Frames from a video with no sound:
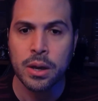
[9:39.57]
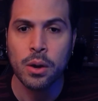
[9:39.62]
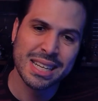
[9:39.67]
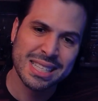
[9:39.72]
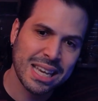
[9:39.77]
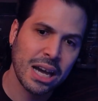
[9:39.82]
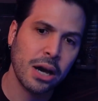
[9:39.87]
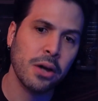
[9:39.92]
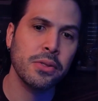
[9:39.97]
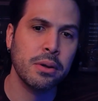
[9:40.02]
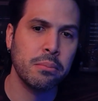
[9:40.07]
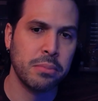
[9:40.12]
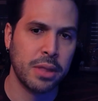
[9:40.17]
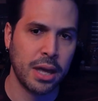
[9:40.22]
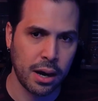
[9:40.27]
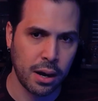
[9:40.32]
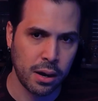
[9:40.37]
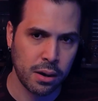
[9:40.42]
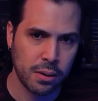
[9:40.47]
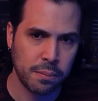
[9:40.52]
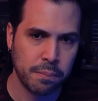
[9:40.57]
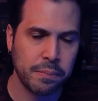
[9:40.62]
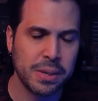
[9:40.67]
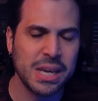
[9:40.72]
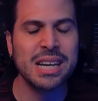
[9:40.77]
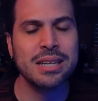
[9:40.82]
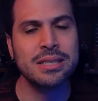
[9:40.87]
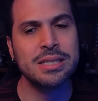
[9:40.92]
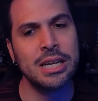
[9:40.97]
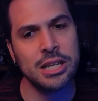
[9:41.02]
Tell them there,
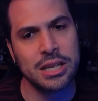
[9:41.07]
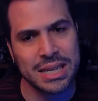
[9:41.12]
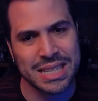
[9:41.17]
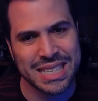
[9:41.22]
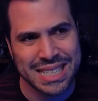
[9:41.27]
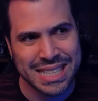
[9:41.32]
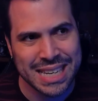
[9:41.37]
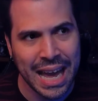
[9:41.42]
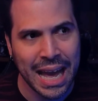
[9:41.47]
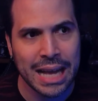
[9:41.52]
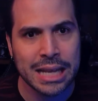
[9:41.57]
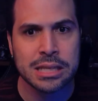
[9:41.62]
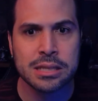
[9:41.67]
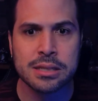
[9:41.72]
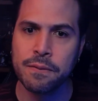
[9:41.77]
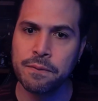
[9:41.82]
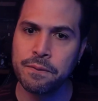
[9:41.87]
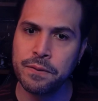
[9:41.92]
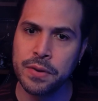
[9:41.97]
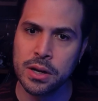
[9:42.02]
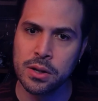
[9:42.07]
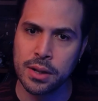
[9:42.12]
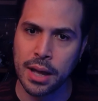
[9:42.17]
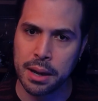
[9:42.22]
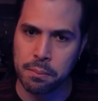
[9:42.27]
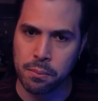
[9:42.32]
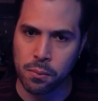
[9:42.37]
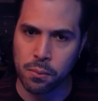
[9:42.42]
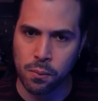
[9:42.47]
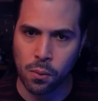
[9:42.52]
because it tends to feel
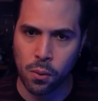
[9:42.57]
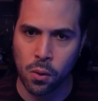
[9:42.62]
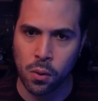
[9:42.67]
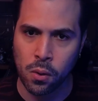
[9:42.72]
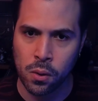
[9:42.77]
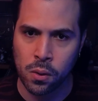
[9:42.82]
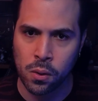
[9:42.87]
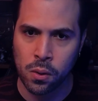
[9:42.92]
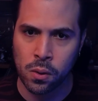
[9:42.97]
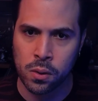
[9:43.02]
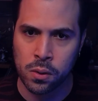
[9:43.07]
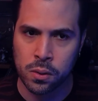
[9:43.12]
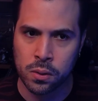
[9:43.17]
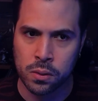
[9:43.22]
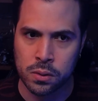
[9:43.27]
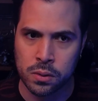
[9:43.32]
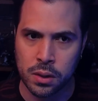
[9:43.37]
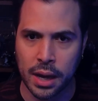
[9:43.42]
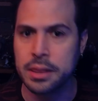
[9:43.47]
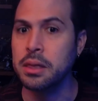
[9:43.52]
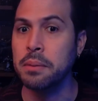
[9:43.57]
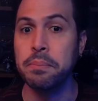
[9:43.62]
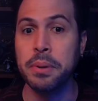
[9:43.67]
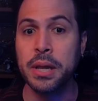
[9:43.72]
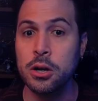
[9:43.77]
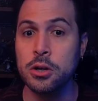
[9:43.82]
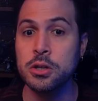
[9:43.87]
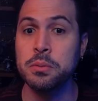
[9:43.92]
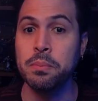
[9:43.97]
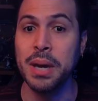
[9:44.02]
like more like the
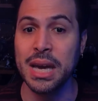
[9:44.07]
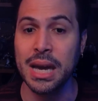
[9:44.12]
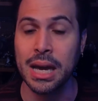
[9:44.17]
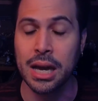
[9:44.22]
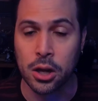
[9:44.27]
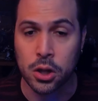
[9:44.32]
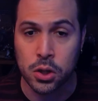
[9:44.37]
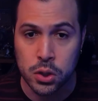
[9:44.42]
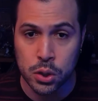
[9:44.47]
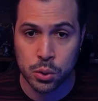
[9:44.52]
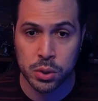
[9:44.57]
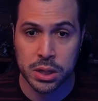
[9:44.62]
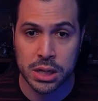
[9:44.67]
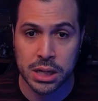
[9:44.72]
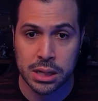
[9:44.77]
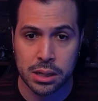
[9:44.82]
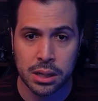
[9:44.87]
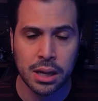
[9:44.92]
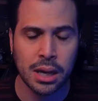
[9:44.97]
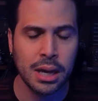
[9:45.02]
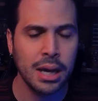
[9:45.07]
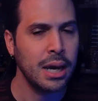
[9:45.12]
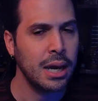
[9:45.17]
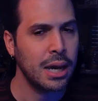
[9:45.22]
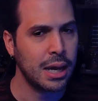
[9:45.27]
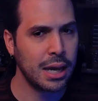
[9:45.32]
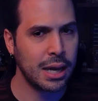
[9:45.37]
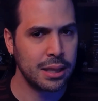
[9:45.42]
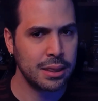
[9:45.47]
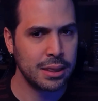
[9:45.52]
players being included
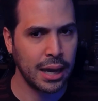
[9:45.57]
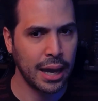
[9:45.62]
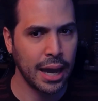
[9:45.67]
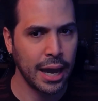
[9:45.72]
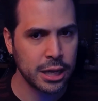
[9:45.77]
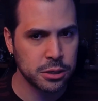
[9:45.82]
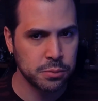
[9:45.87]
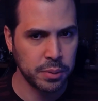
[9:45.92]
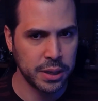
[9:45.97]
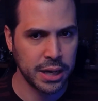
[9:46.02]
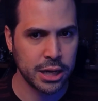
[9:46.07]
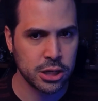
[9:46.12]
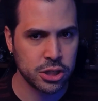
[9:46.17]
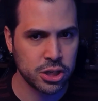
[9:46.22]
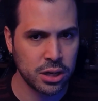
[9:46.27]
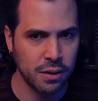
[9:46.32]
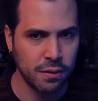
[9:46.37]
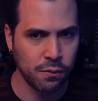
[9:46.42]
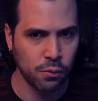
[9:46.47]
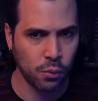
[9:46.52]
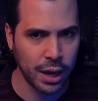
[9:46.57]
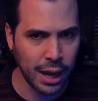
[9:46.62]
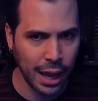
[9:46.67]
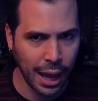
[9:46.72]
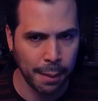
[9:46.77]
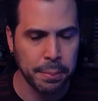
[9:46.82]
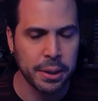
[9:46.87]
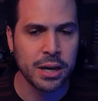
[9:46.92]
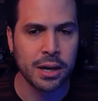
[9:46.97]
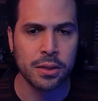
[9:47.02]
in the explanation of what
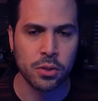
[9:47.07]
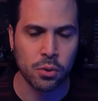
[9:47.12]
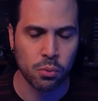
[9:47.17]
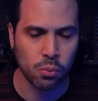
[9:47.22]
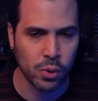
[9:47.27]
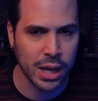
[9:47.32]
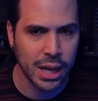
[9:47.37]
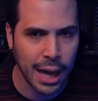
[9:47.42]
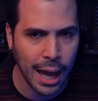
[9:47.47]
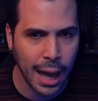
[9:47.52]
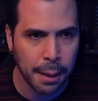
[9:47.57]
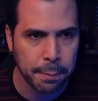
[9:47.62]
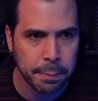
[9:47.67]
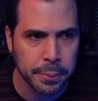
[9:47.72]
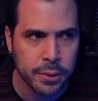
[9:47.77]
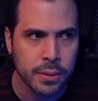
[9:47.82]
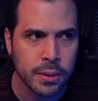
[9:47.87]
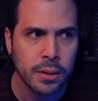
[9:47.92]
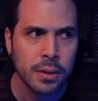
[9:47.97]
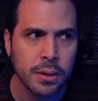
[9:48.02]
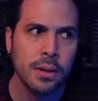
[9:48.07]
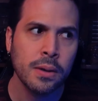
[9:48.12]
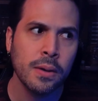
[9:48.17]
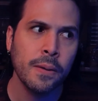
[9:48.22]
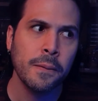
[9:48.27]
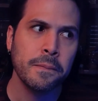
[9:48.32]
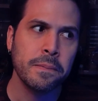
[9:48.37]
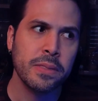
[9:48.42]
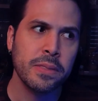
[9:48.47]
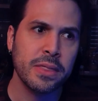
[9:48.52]
happened in the recap
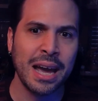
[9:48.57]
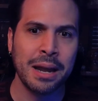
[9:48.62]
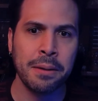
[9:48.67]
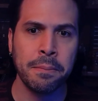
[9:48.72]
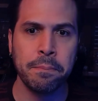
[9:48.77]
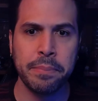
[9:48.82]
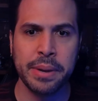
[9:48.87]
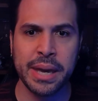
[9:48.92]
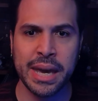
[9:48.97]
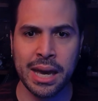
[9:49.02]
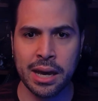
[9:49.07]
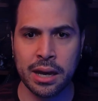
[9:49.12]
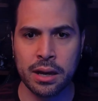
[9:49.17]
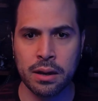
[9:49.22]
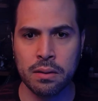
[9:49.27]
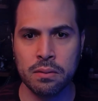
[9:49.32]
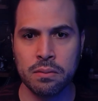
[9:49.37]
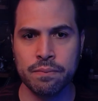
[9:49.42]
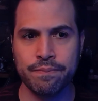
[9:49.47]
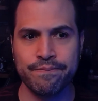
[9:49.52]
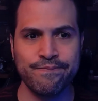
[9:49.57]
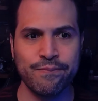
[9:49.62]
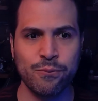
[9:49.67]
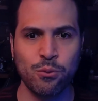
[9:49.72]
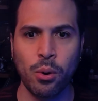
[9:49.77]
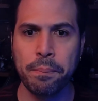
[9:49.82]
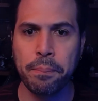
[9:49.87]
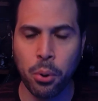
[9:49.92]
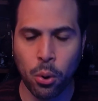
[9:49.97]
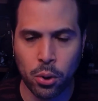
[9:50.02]
than being
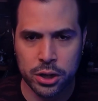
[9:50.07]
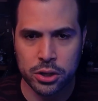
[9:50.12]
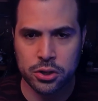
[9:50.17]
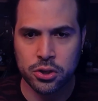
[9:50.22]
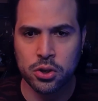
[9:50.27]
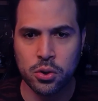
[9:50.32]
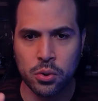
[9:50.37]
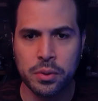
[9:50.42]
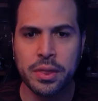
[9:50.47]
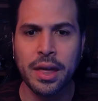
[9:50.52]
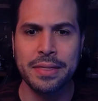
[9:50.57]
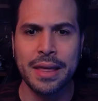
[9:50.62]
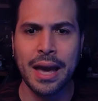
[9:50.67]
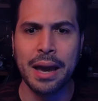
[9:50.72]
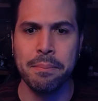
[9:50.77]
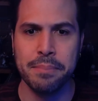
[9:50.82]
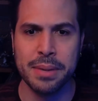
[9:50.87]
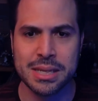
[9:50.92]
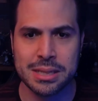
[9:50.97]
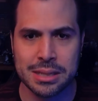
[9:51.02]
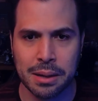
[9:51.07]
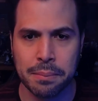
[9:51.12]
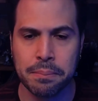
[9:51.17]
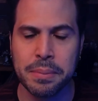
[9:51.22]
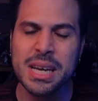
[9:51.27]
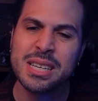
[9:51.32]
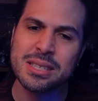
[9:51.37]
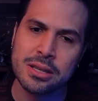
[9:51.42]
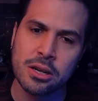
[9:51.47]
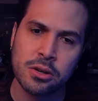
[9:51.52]
reported to that they missed it,
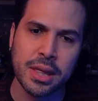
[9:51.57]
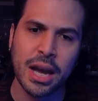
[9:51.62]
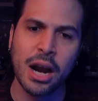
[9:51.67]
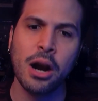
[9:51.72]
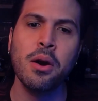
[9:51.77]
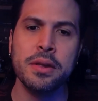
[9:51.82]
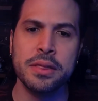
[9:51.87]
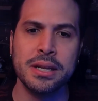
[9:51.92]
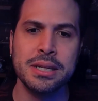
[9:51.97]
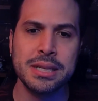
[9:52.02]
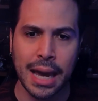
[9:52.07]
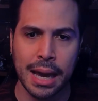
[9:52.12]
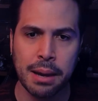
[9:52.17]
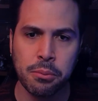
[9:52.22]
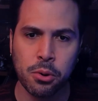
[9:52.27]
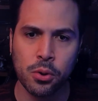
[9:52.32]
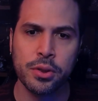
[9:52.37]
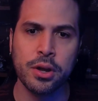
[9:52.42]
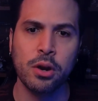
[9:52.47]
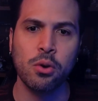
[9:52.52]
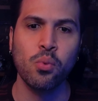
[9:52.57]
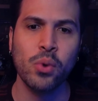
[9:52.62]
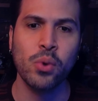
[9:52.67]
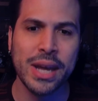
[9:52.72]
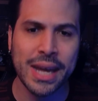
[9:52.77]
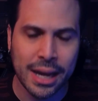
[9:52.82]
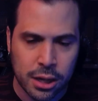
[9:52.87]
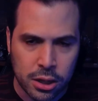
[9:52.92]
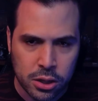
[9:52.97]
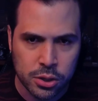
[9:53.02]
because they're there at the table, they're
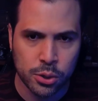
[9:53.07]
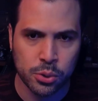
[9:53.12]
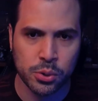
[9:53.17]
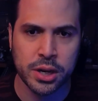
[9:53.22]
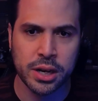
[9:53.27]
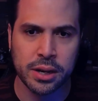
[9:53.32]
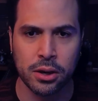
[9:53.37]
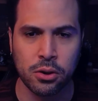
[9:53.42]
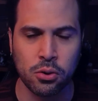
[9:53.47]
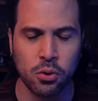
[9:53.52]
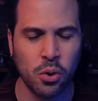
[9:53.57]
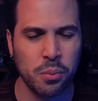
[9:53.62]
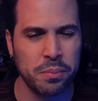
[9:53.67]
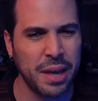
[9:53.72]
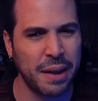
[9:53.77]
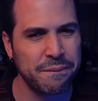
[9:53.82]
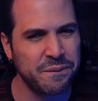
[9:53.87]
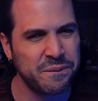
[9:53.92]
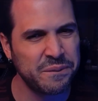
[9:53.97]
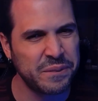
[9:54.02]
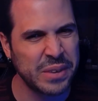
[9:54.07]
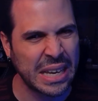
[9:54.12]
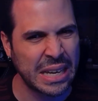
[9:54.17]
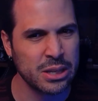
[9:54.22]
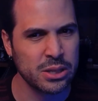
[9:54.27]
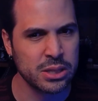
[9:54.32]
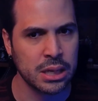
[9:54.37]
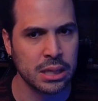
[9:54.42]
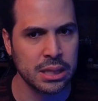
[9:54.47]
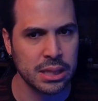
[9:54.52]
re-included in the group. That
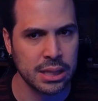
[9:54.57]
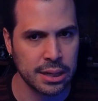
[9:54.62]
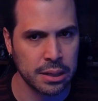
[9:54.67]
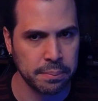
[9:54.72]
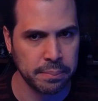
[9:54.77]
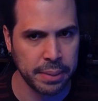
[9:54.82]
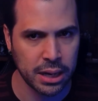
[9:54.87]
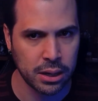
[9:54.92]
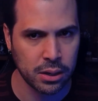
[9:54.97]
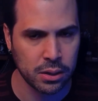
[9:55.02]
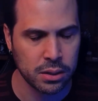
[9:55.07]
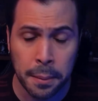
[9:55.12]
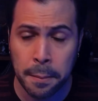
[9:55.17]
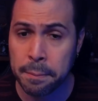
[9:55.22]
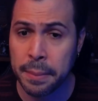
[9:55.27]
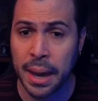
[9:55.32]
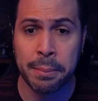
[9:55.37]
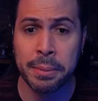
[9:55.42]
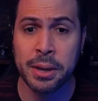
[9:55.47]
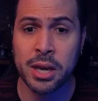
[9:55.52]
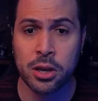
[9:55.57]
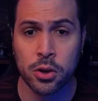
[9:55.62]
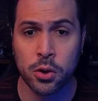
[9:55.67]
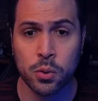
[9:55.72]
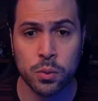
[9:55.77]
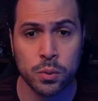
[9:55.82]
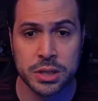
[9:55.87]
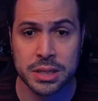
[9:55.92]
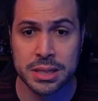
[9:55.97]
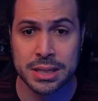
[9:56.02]
feels a little better. Maybe
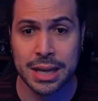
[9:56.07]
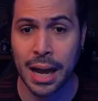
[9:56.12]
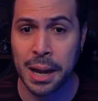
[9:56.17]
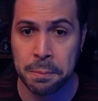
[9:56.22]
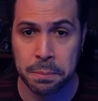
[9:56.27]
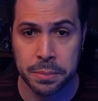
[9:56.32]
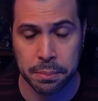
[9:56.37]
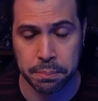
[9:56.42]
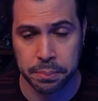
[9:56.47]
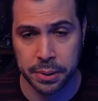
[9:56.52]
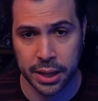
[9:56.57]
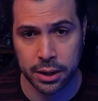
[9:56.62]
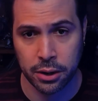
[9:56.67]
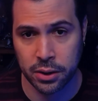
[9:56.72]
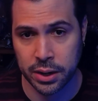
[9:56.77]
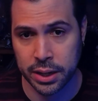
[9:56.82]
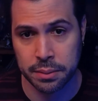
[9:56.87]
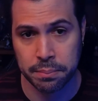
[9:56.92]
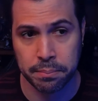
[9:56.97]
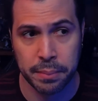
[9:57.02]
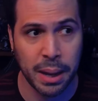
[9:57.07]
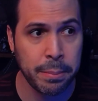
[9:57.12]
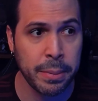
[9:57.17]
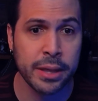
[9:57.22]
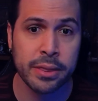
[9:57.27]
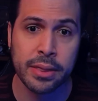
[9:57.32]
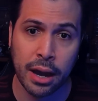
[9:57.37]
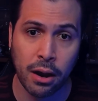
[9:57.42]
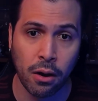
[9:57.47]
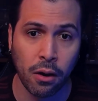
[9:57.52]
you Skype the player in. Maybe
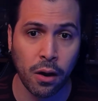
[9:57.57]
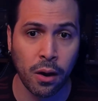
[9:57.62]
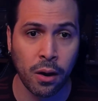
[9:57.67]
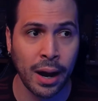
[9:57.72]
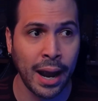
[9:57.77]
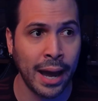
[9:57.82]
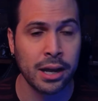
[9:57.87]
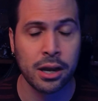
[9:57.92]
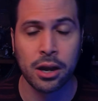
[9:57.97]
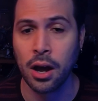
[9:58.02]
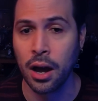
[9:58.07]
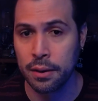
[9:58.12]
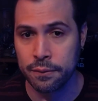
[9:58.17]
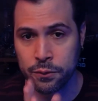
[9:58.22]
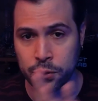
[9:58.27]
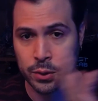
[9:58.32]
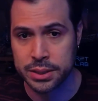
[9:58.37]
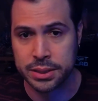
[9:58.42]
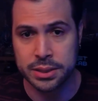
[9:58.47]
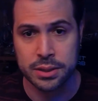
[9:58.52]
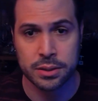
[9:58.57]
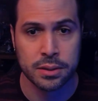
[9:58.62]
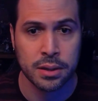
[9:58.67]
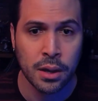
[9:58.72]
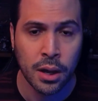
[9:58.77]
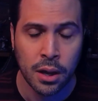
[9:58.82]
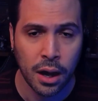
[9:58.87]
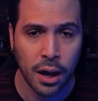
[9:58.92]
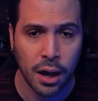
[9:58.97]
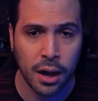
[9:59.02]
they are at a conference,
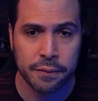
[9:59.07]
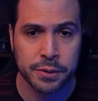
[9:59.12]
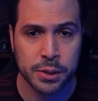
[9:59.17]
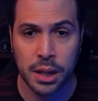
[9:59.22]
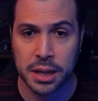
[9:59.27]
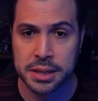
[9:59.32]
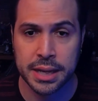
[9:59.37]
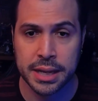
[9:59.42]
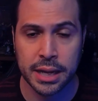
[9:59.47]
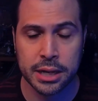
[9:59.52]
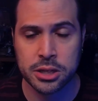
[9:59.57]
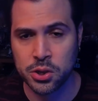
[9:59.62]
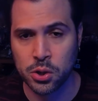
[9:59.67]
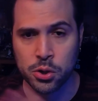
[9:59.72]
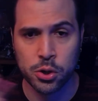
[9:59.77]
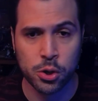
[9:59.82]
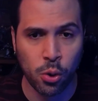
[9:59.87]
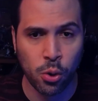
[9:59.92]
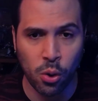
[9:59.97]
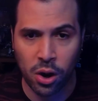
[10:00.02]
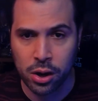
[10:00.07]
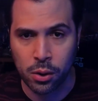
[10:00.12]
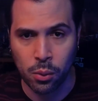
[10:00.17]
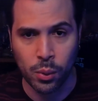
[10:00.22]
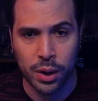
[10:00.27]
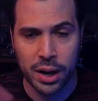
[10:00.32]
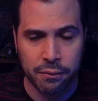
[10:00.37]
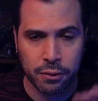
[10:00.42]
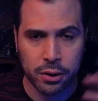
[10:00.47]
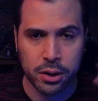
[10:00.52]
often Los Angeles or New York or
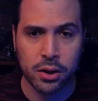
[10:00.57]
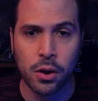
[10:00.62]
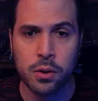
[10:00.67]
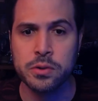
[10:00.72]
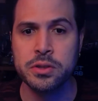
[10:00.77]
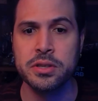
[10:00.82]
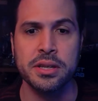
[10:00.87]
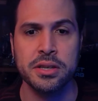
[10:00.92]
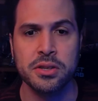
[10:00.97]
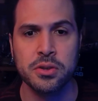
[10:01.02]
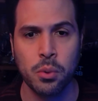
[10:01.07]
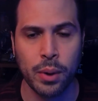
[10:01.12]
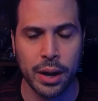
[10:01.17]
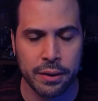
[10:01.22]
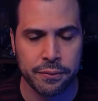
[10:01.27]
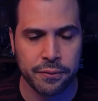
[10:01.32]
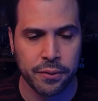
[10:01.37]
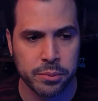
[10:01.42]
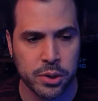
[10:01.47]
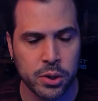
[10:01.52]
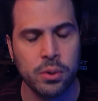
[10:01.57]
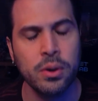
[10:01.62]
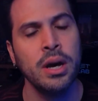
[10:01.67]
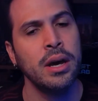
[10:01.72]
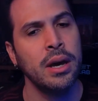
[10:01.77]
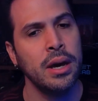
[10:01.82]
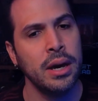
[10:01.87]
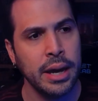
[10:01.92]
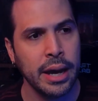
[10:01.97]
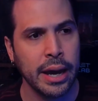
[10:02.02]
whatever coast that's away from you,
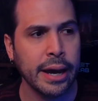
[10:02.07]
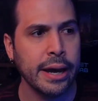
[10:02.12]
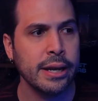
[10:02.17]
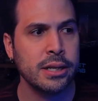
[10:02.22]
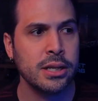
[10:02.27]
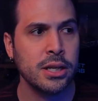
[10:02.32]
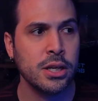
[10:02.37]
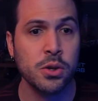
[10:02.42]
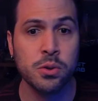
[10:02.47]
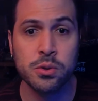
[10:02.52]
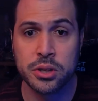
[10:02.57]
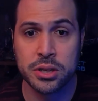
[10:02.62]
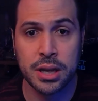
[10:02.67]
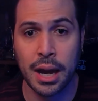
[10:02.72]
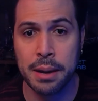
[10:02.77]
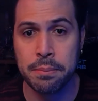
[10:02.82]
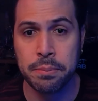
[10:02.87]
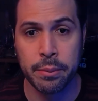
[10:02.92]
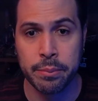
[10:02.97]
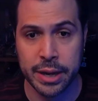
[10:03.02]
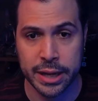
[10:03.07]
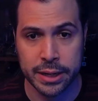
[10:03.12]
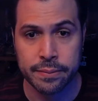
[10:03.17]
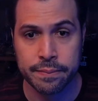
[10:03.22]
and you Skype them in.